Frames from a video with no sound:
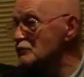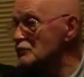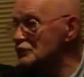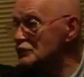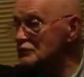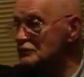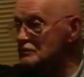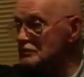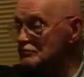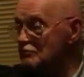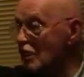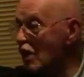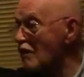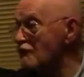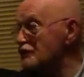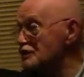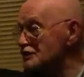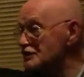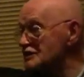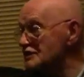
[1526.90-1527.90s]
Which was
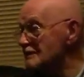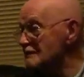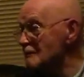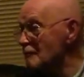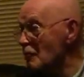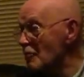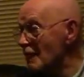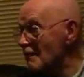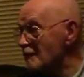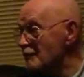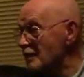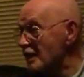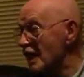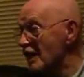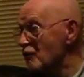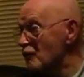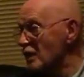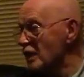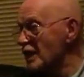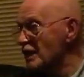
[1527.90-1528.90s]
marvellous.
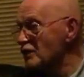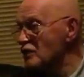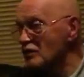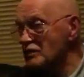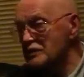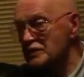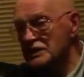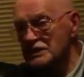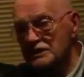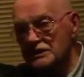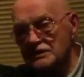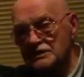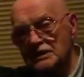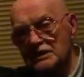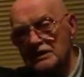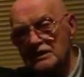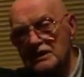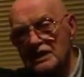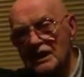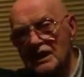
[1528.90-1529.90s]
And when I got there, they said,